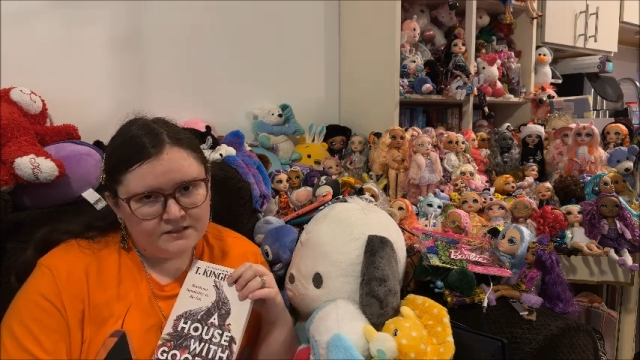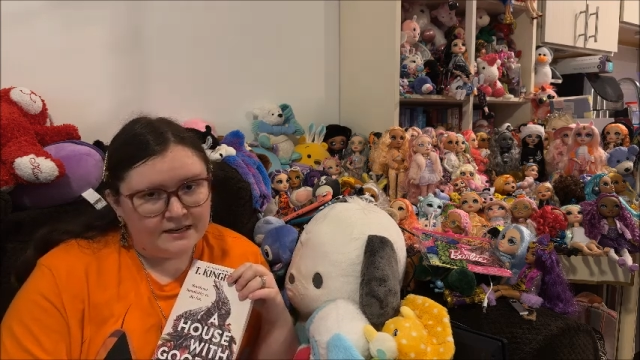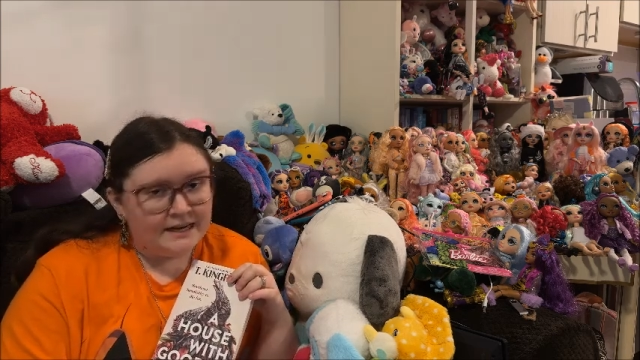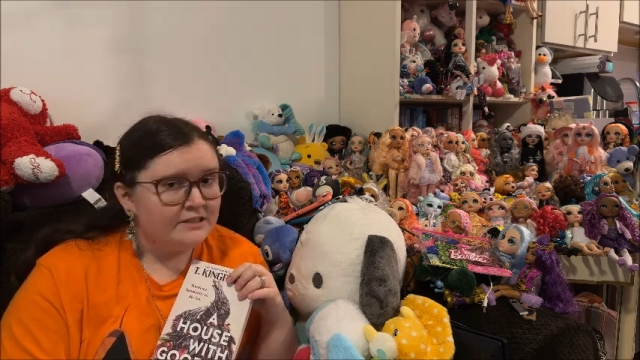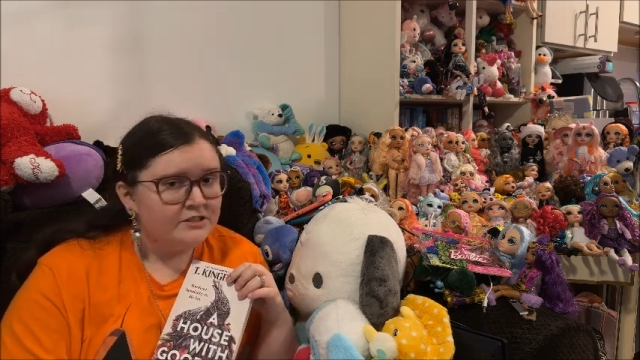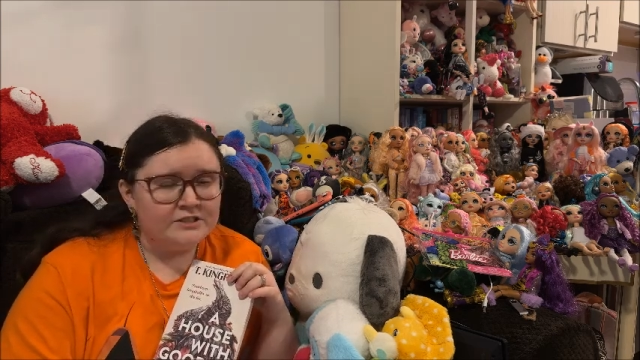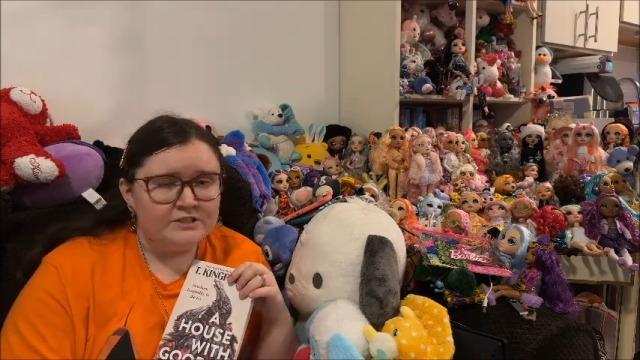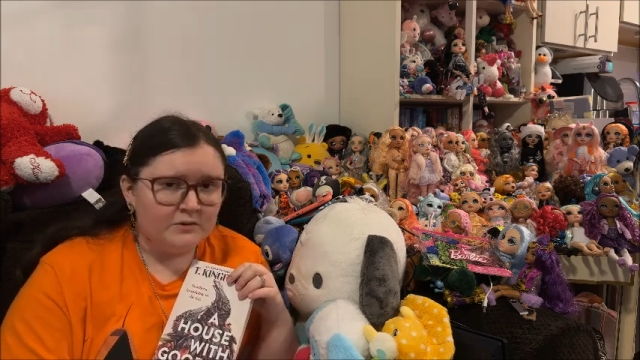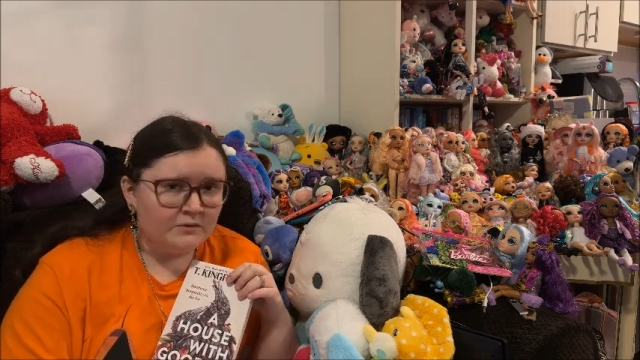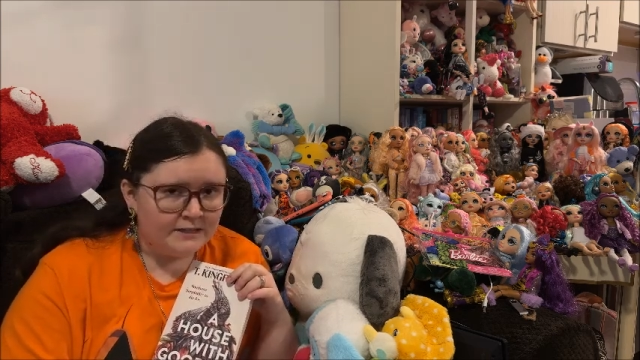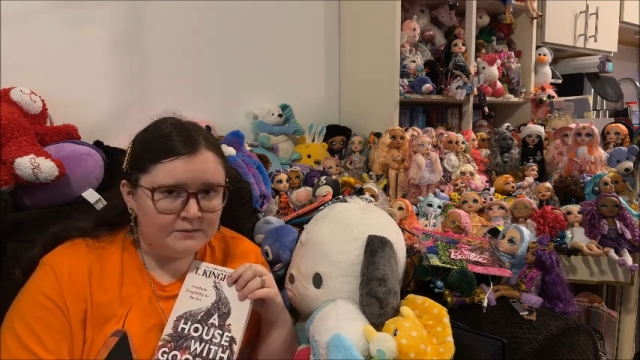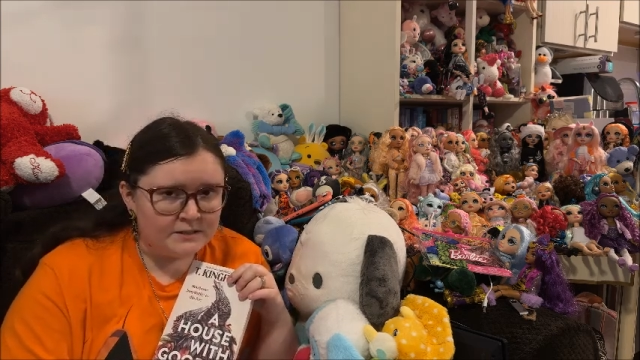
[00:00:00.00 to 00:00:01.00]
I actually don't
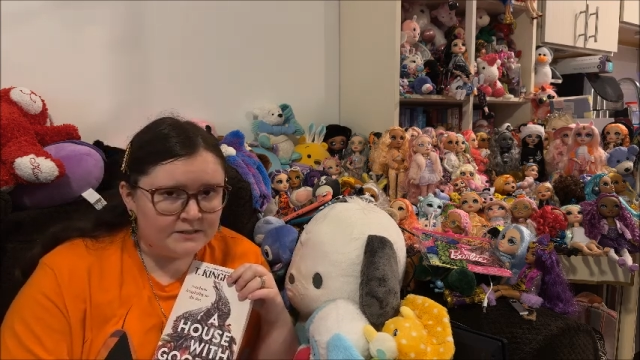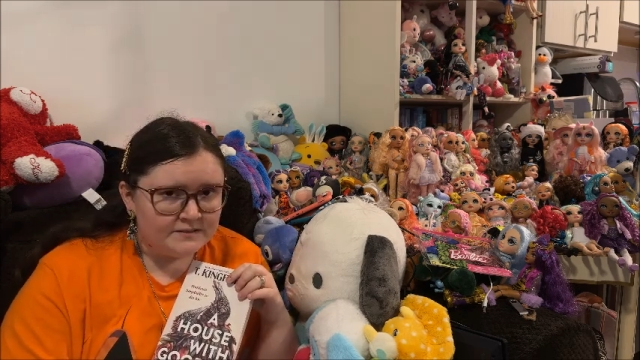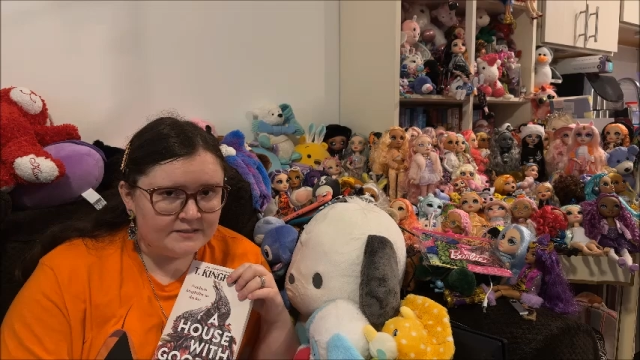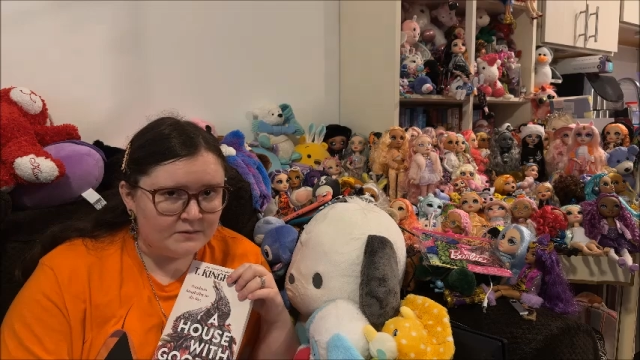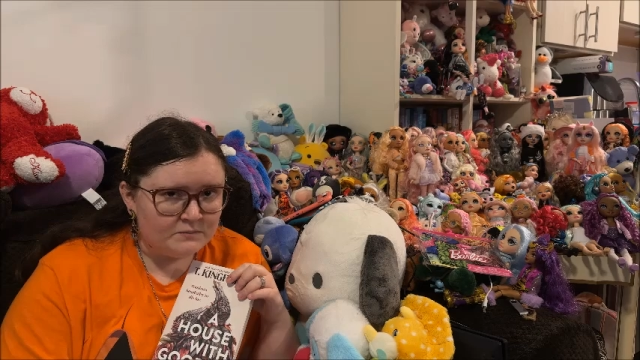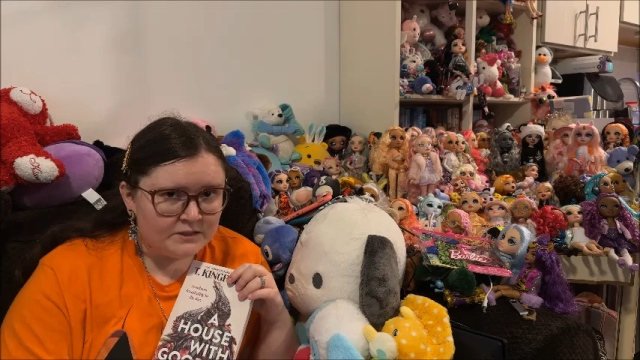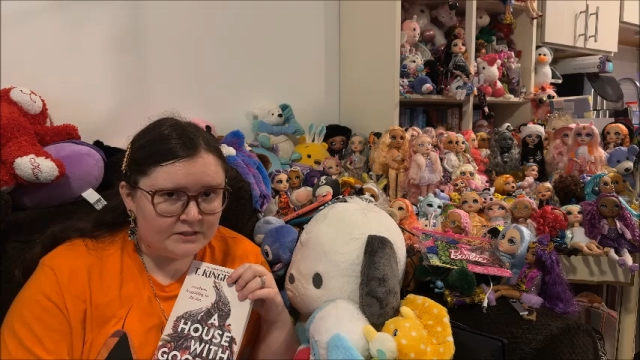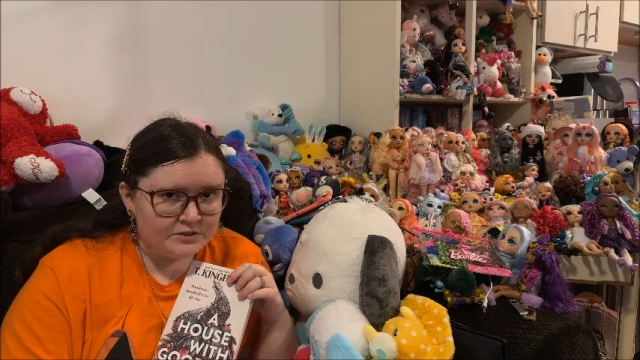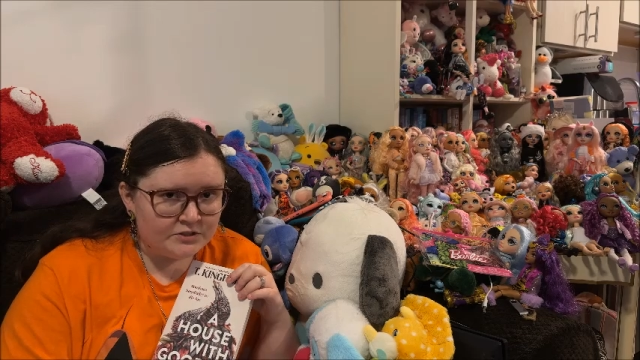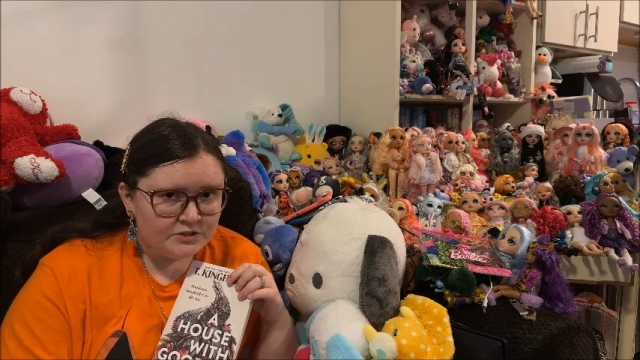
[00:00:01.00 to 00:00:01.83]
like bugs that much.